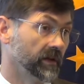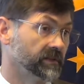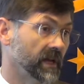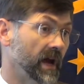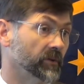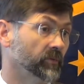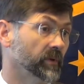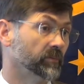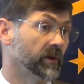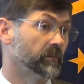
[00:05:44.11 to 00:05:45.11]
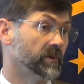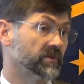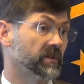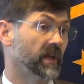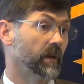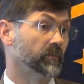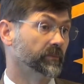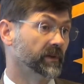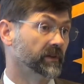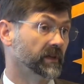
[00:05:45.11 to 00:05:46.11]
it's how do we bring mission
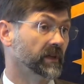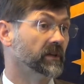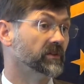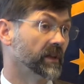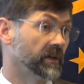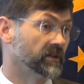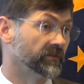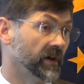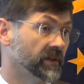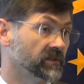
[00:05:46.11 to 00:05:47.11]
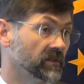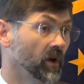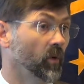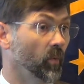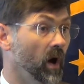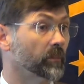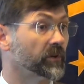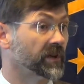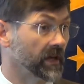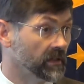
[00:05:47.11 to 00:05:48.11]
capability into that device while
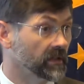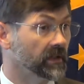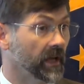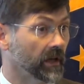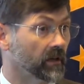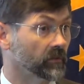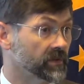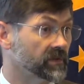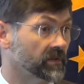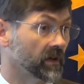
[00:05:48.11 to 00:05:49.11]
protecting the data which is a,